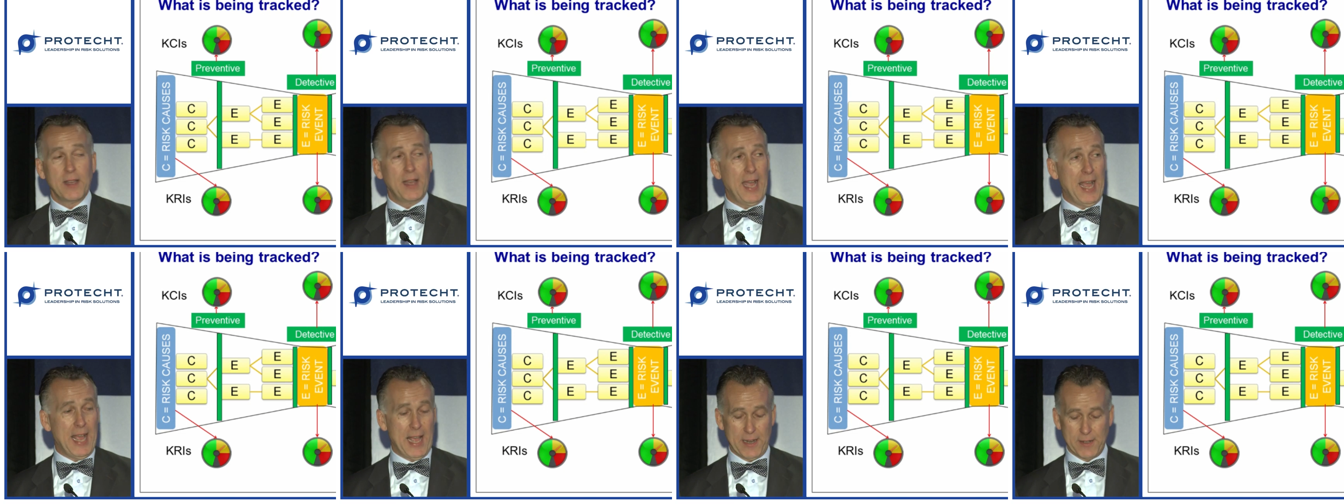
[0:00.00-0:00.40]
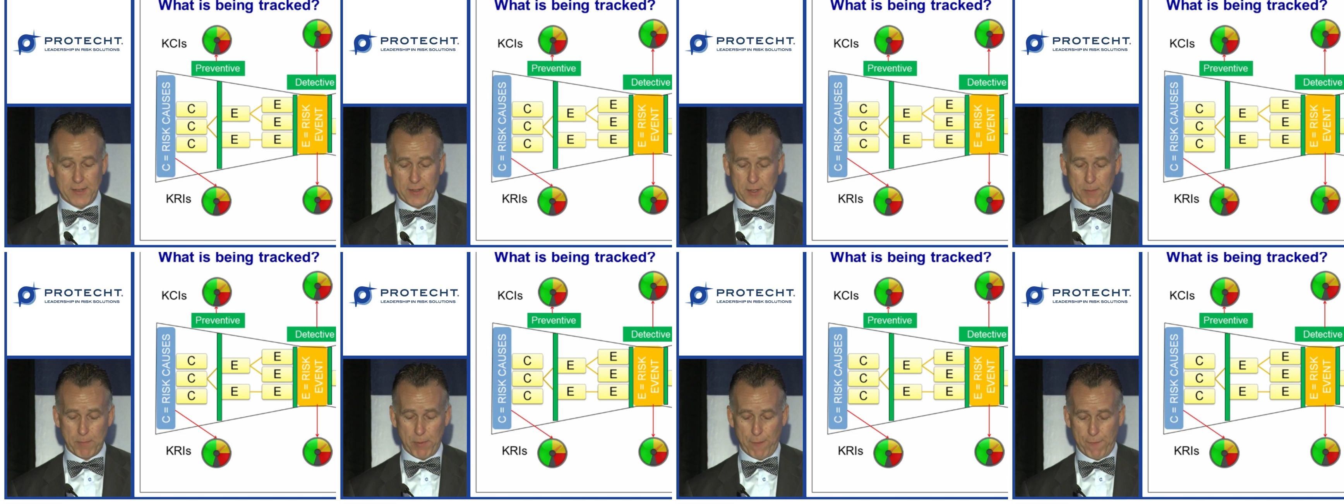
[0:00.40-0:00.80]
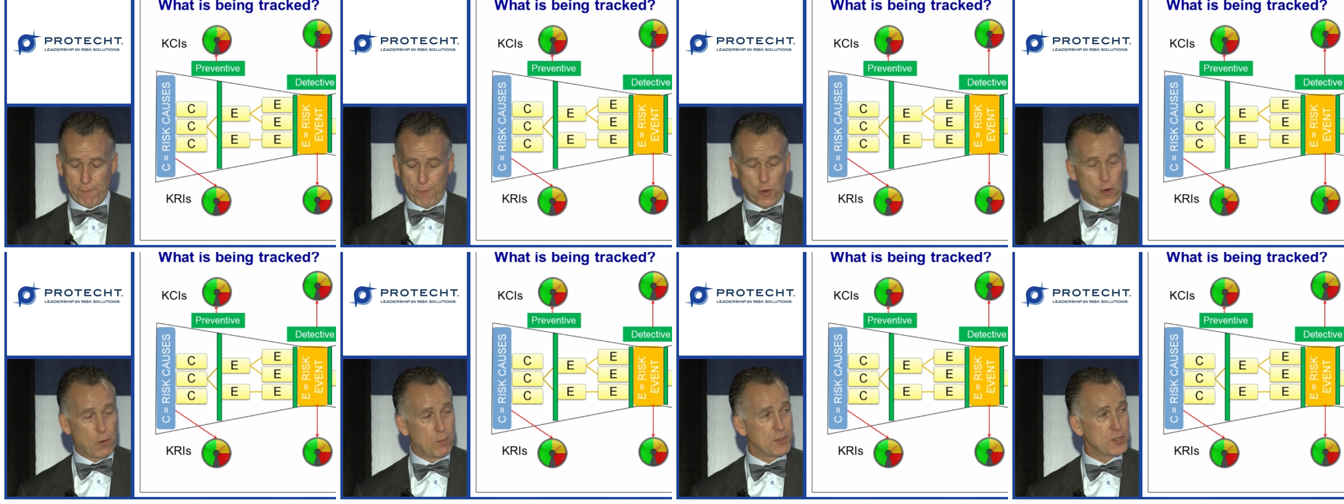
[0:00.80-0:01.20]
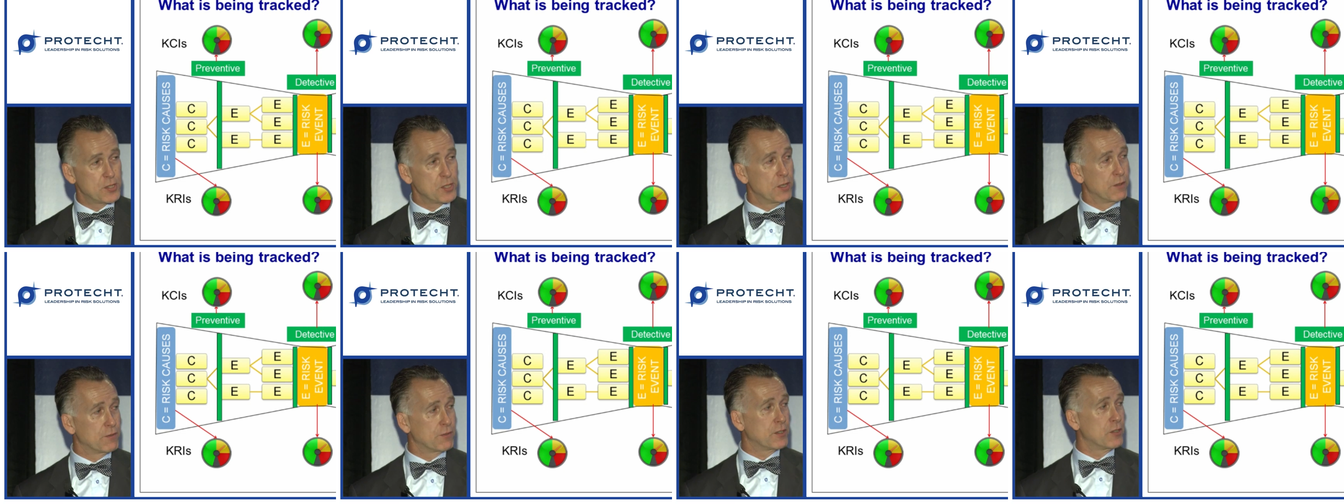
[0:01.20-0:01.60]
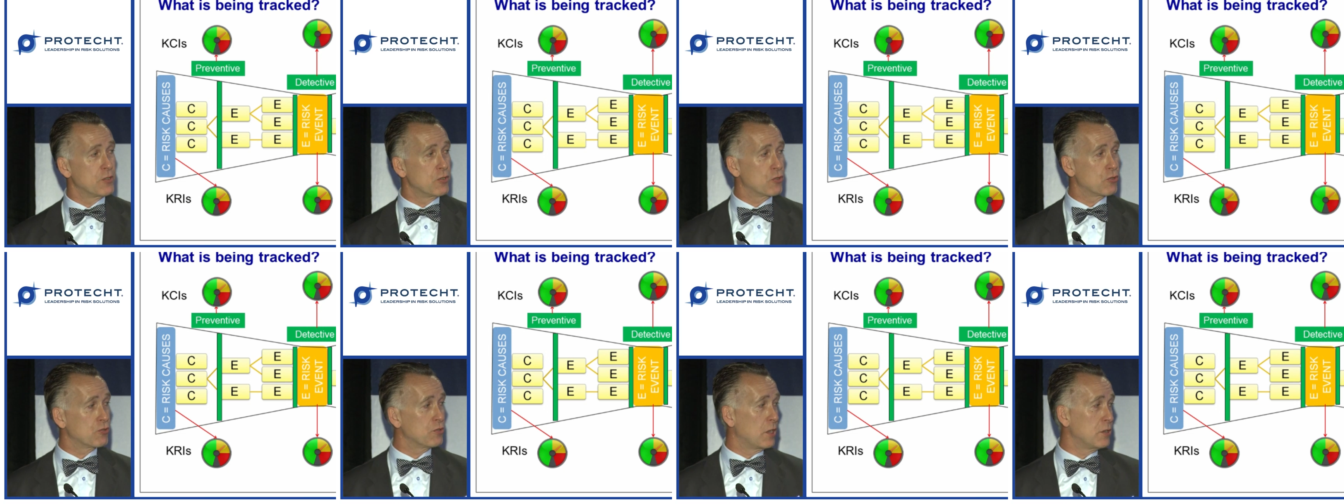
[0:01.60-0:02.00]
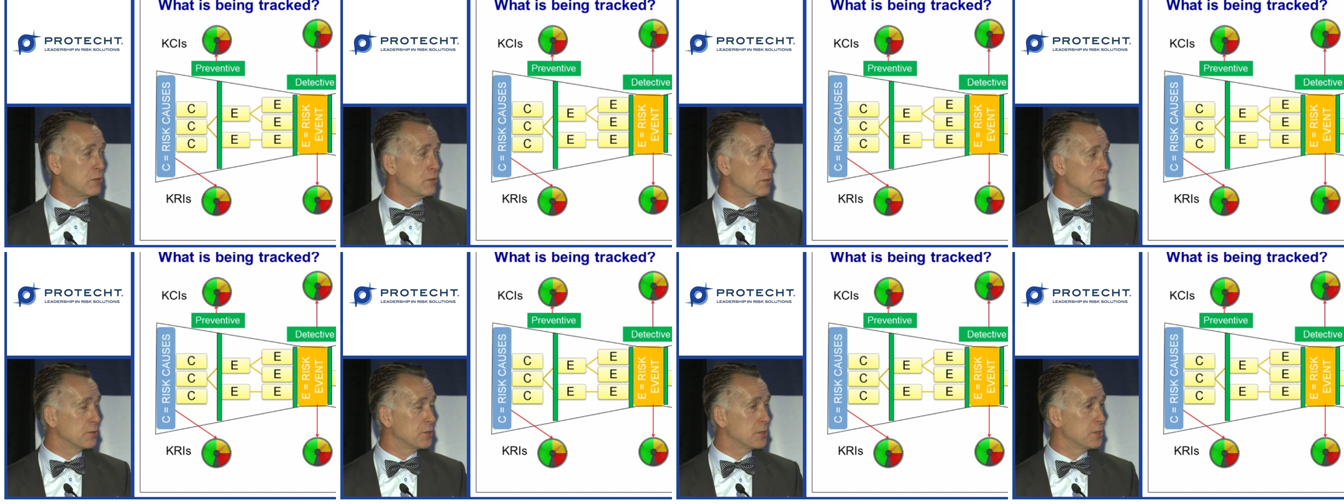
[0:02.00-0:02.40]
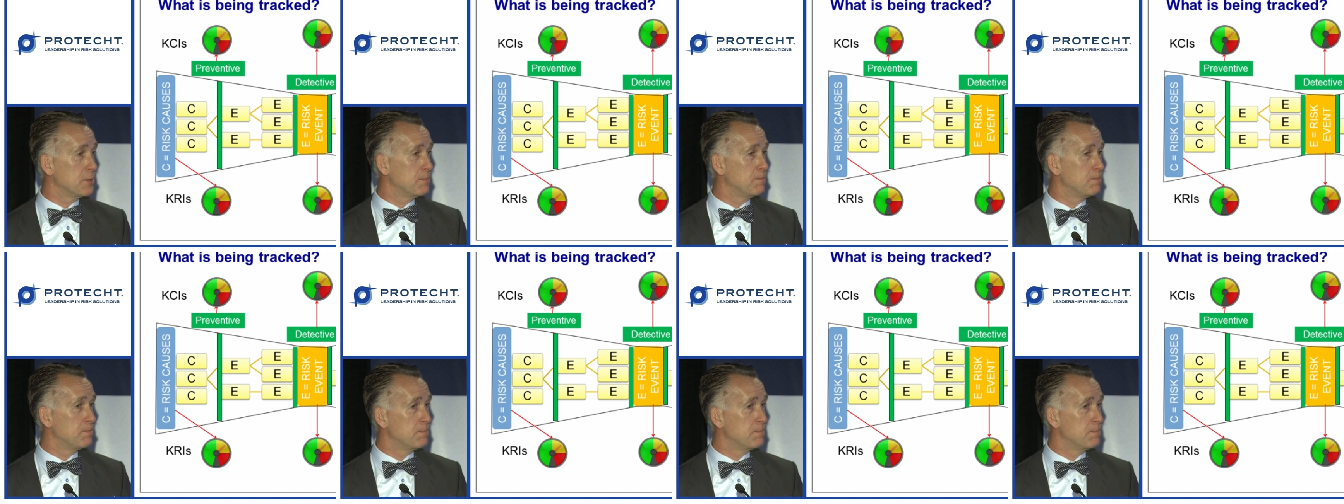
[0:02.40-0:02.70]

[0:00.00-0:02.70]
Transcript: and the performance of controls.